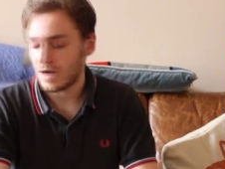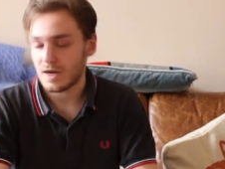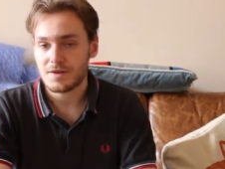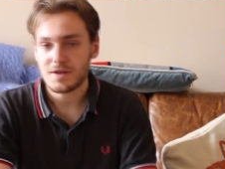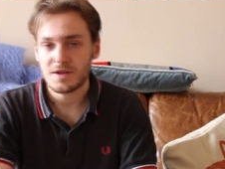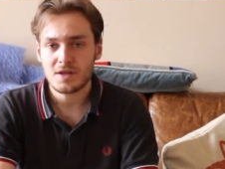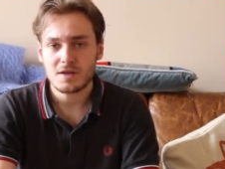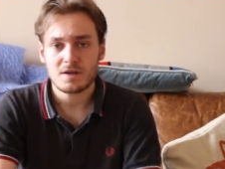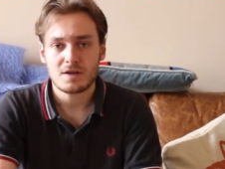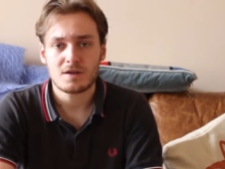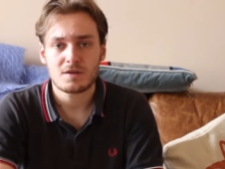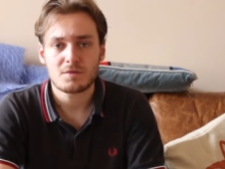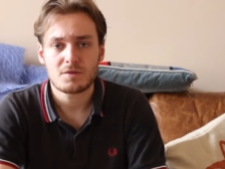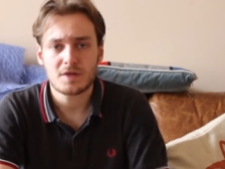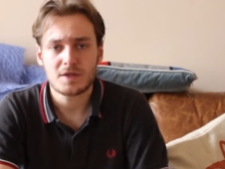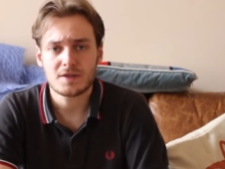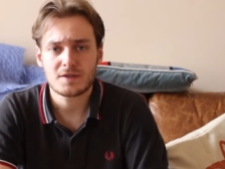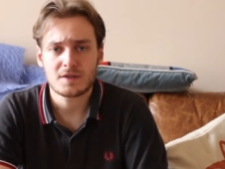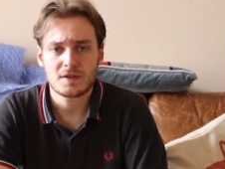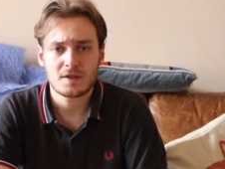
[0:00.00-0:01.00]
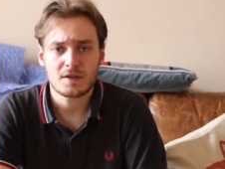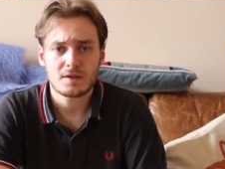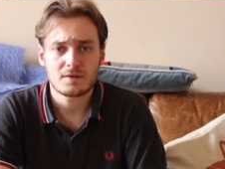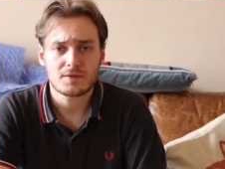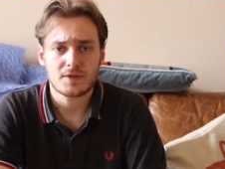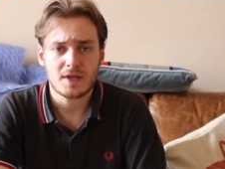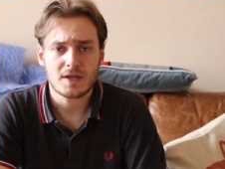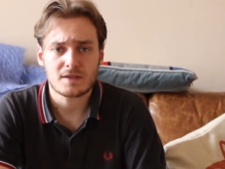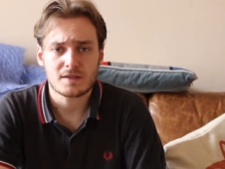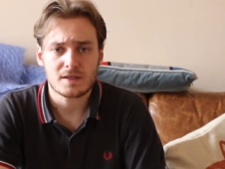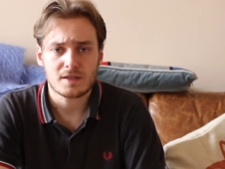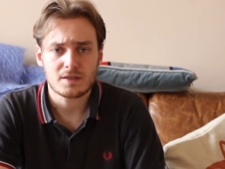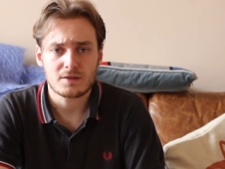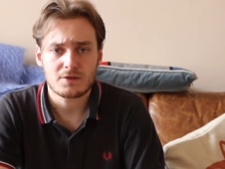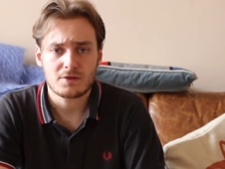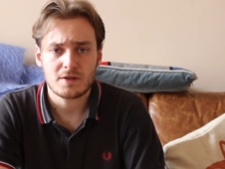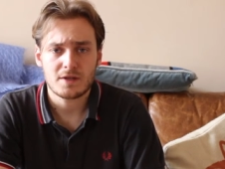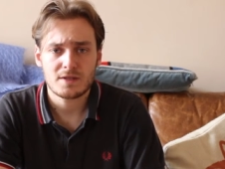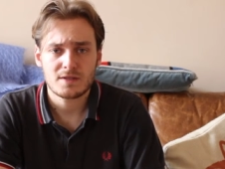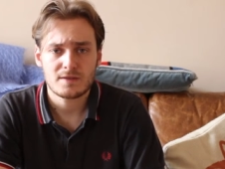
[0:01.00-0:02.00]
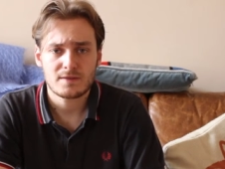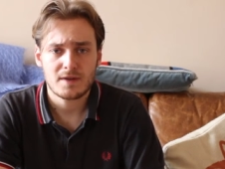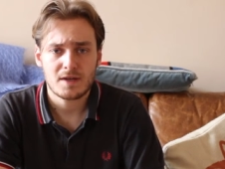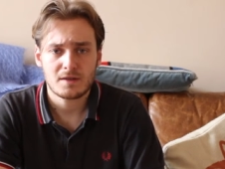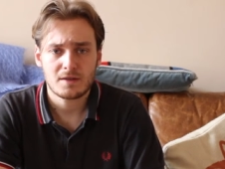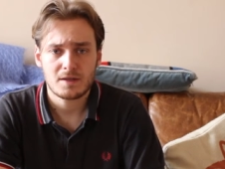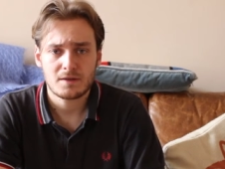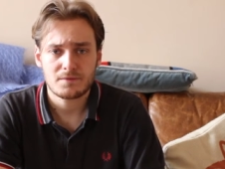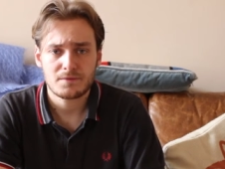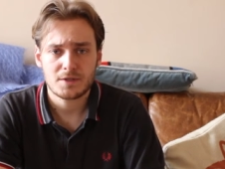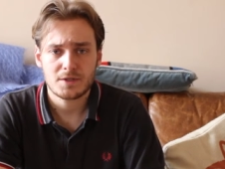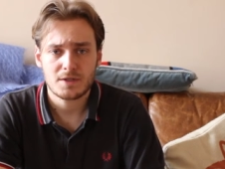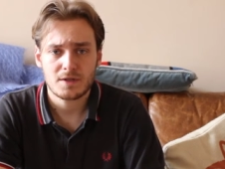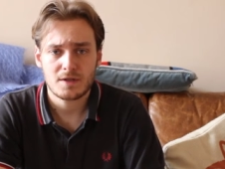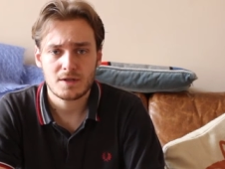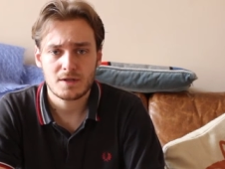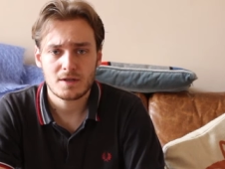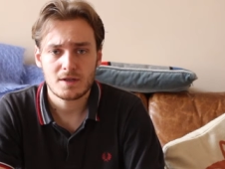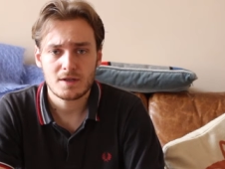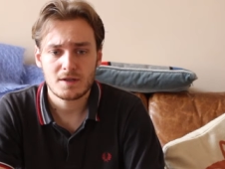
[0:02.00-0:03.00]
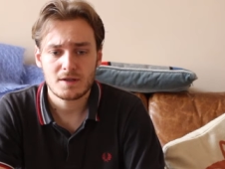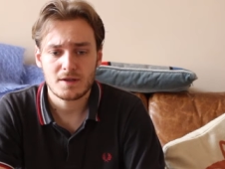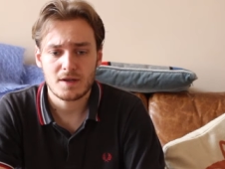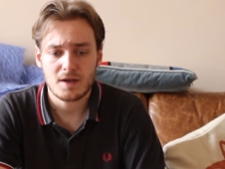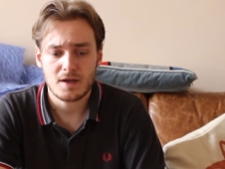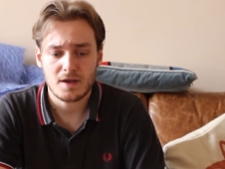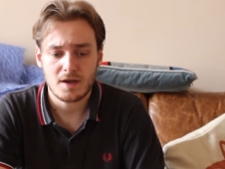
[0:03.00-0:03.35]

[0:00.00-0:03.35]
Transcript: I think art really served as a creative outlet for Charlotte.